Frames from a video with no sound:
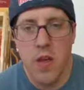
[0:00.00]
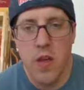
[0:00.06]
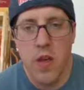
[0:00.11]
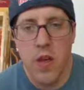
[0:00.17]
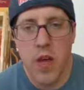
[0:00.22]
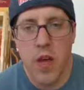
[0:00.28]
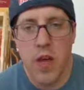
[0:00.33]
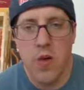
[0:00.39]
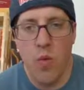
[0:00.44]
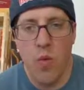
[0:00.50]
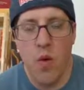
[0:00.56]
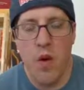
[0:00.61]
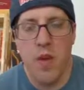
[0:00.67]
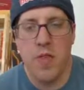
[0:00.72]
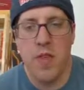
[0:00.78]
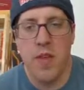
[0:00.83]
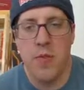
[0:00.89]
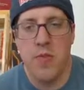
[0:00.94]
and one
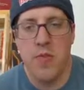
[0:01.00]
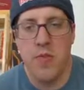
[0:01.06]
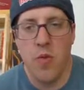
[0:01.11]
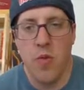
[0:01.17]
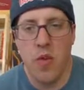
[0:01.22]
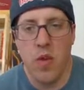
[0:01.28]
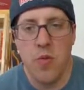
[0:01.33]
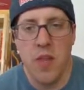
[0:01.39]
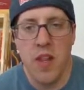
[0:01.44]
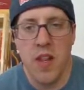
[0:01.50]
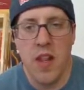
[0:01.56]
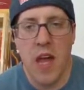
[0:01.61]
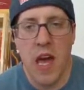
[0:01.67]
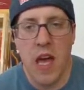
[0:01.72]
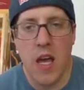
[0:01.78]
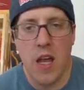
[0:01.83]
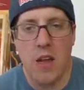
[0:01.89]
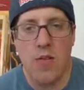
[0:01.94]
of them is going to be
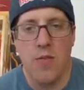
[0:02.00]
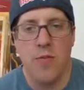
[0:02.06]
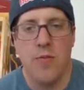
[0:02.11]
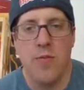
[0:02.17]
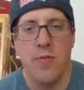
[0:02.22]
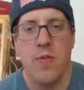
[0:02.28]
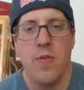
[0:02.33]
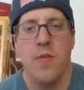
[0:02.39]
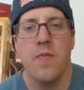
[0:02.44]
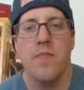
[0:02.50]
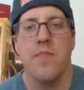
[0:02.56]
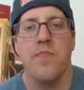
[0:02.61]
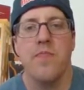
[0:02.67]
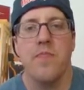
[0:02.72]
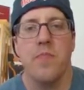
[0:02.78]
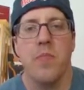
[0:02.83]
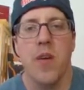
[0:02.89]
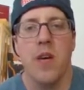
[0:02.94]
negative,
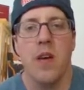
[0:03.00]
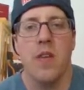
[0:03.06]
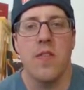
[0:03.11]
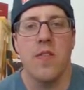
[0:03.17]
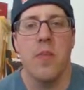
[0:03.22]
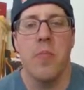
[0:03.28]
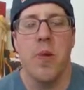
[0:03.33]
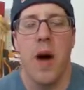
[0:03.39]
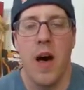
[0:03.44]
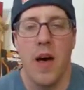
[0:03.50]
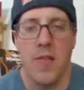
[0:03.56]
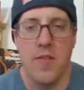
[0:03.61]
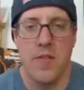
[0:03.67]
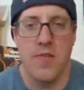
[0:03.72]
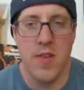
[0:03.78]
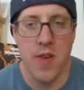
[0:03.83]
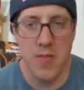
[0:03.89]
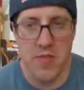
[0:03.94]
because a
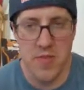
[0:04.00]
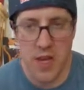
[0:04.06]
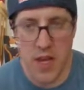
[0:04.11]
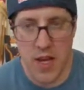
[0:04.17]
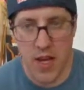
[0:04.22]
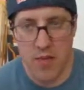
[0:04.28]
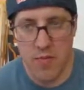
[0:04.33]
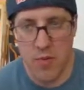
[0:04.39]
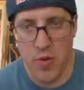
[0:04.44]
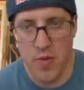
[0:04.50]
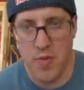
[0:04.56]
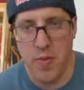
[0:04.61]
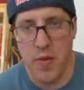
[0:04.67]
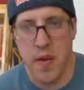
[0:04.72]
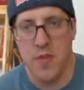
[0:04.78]
positive times a negative multiplies